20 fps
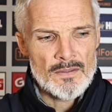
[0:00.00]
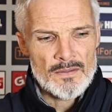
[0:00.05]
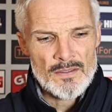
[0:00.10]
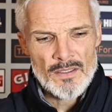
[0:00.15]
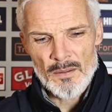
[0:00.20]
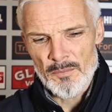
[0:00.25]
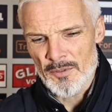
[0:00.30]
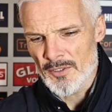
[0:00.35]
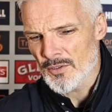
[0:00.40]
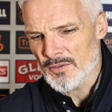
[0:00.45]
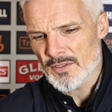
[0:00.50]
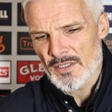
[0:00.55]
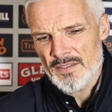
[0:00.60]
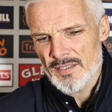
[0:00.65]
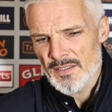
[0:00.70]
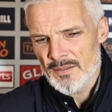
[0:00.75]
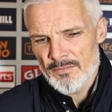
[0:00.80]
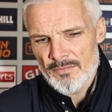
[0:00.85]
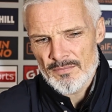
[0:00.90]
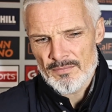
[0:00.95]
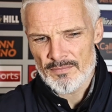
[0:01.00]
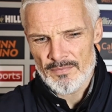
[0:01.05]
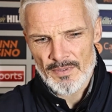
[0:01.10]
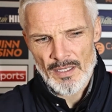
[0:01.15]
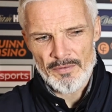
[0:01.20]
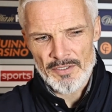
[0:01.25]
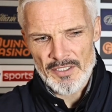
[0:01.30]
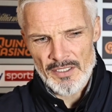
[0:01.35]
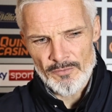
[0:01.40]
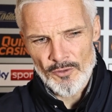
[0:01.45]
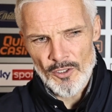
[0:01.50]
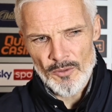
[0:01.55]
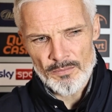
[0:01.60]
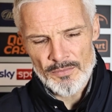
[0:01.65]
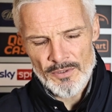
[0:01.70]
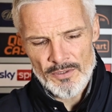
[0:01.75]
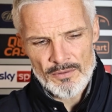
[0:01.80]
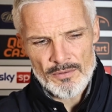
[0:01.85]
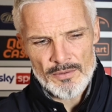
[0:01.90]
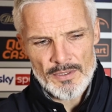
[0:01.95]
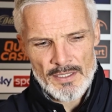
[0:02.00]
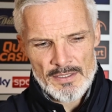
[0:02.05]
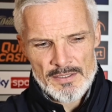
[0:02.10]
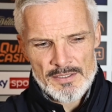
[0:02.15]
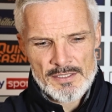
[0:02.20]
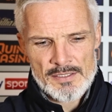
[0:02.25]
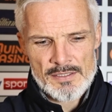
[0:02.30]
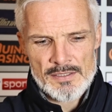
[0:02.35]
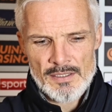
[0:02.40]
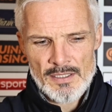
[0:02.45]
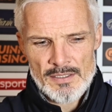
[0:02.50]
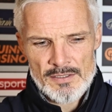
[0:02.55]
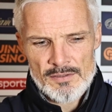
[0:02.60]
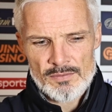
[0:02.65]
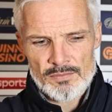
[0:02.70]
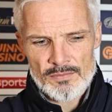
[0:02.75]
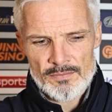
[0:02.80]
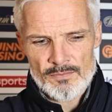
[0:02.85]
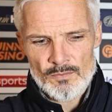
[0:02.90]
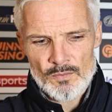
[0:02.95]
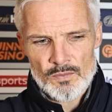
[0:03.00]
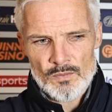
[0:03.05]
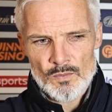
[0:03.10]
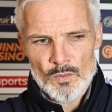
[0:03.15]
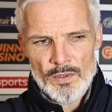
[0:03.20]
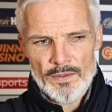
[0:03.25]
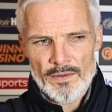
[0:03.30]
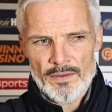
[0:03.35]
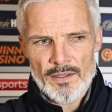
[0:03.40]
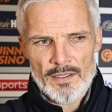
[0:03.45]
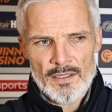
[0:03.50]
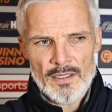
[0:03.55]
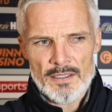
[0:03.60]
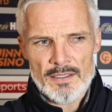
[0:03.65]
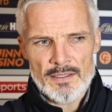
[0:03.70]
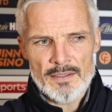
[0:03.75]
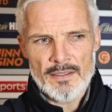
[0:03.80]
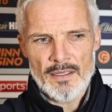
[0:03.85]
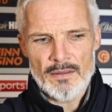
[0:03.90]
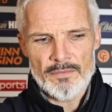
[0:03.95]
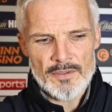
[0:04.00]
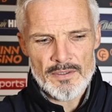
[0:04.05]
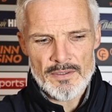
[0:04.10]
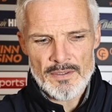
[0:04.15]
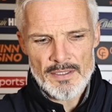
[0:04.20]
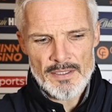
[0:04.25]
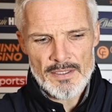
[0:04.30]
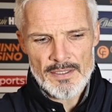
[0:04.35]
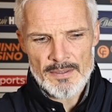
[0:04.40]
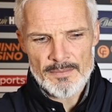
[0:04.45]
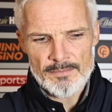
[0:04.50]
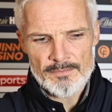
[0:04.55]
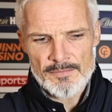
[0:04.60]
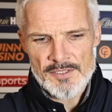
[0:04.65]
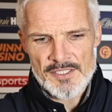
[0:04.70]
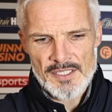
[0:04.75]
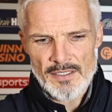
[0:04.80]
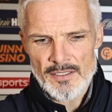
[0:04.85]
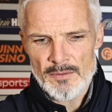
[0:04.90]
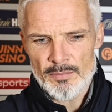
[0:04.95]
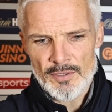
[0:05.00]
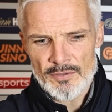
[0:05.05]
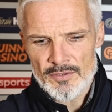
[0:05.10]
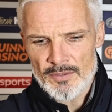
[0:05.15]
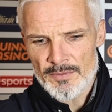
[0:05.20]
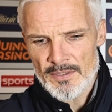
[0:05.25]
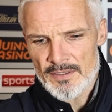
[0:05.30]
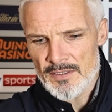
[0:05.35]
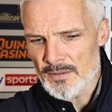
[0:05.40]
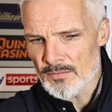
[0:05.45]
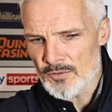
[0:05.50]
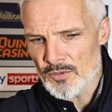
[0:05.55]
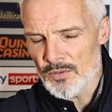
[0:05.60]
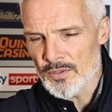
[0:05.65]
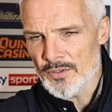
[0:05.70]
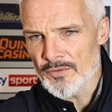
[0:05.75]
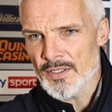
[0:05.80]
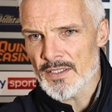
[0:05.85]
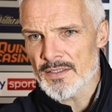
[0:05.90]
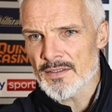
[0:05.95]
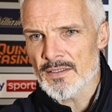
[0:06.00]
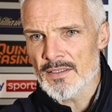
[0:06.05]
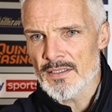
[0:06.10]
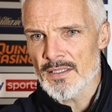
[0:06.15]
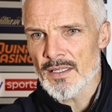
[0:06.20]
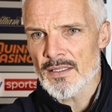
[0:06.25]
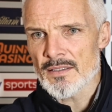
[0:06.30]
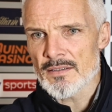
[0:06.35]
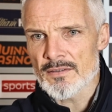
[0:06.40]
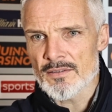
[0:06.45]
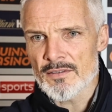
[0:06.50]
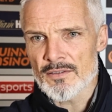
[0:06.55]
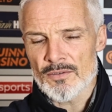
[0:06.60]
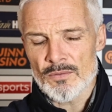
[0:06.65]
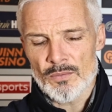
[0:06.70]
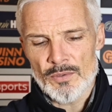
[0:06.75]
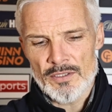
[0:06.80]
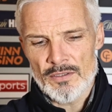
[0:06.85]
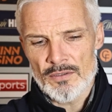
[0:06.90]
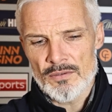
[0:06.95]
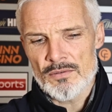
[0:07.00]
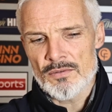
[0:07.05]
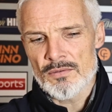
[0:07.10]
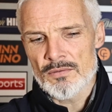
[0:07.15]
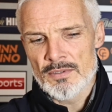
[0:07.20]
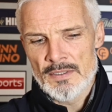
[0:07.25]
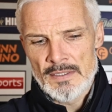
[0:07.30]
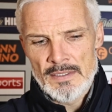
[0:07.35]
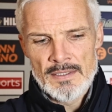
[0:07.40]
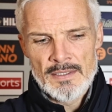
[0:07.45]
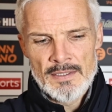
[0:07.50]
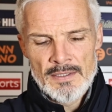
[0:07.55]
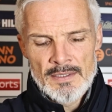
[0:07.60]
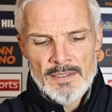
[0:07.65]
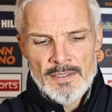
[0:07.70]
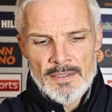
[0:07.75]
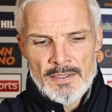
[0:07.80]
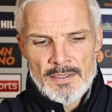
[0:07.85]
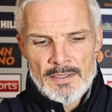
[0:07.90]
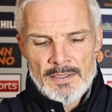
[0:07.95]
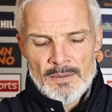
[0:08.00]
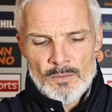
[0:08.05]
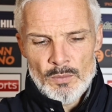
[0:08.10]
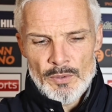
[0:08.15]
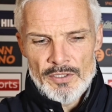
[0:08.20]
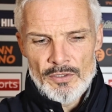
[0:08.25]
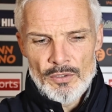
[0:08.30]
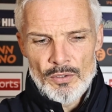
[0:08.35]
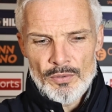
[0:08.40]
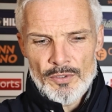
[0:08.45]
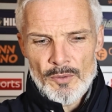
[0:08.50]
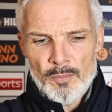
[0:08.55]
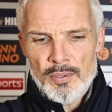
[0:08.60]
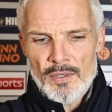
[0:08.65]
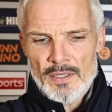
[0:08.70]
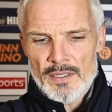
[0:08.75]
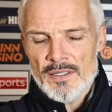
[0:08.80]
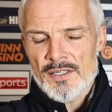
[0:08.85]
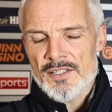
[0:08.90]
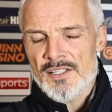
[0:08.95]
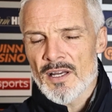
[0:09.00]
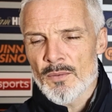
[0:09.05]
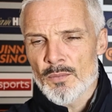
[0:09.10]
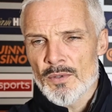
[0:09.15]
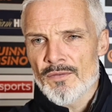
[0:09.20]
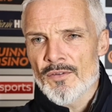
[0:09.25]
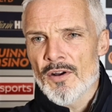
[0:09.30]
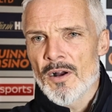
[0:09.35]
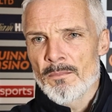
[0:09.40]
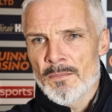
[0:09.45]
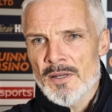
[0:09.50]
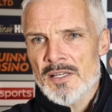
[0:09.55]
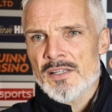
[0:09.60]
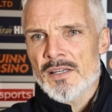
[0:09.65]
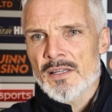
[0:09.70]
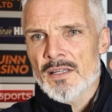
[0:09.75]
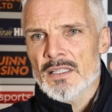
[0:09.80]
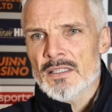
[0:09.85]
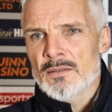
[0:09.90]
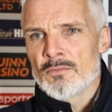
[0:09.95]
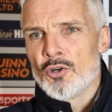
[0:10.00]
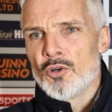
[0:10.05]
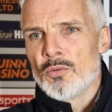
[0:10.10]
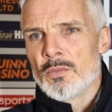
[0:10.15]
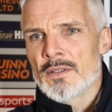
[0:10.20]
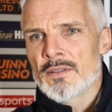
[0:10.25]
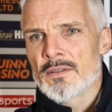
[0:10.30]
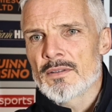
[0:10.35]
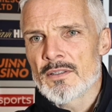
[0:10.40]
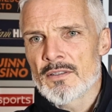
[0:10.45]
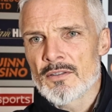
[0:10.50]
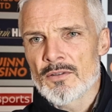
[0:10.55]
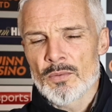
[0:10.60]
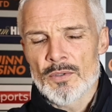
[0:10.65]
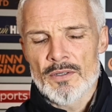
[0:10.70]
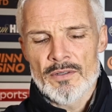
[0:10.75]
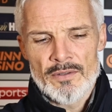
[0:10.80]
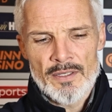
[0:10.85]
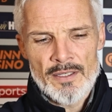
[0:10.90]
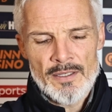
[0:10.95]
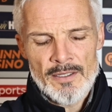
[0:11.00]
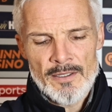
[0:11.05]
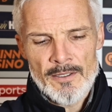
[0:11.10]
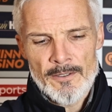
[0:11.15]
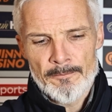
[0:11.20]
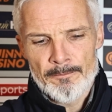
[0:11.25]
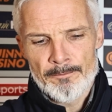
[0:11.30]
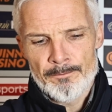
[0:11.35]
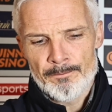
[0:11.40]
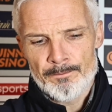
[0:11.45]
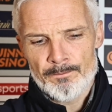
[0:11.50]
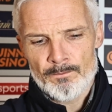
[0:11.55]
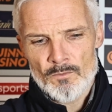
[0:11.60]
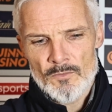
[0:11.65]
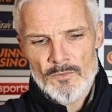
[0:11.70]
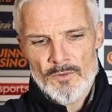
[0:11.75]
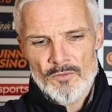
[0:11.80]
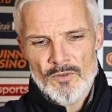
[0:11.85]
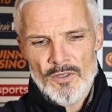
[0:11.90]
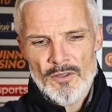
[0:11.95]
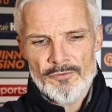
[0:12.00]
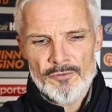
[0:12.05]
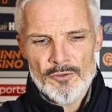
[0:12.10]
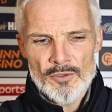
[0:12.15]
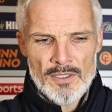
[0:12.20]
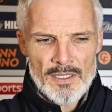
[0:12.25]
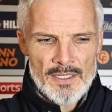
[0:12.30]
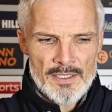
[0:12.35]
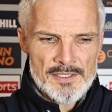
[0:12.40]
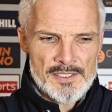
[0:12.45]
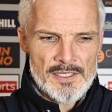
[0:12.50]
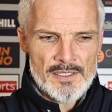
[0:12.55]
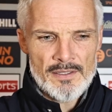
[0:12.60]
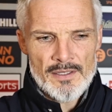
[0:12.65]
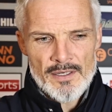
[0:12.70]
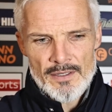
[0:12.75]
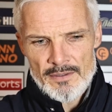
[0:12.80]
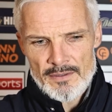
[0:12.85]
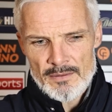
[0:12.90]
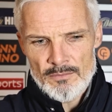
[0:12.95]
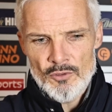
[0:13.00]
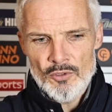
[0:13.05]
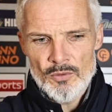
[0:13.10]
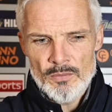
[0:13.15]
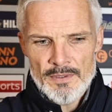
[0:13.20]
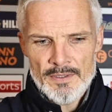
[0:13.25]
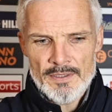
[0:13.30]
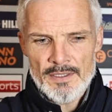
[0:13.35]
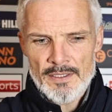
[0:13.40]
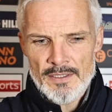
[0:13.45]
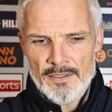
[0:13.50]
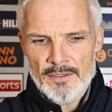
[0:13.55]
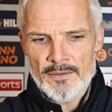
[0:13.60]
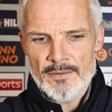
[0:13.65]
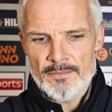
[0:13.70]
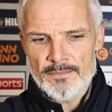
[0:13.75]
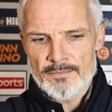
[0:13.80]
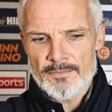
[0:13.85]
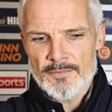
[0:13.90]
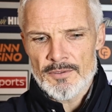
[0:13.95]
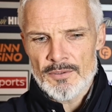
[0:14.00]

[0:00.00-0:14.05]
Yeah, I mean, look, the team never give up. That's one thing I could never say about them. They keep going right to the end. We know the players that we've got missing at the moment. We've got a few lads in there at the moment that are